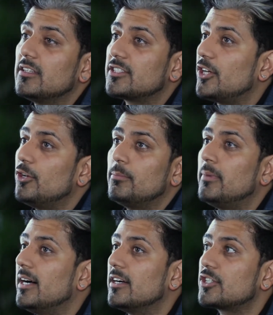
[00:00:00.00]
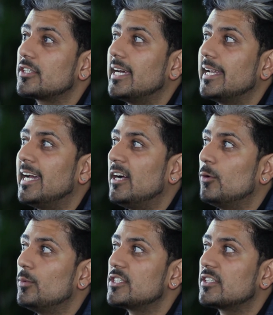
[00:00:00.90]
so much that
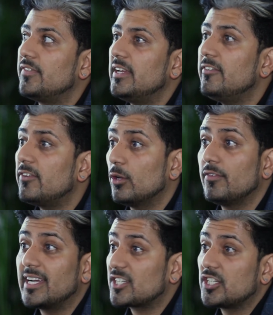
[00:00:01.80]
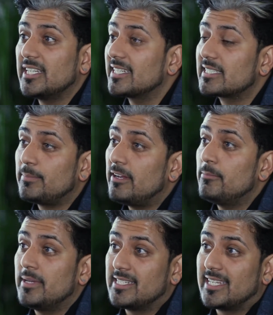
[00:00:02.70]
now we're just fearful of actually
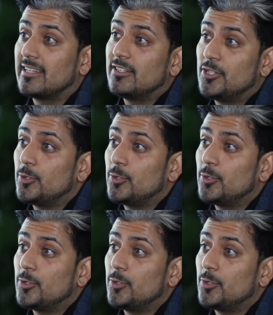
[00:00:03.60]
experimenting and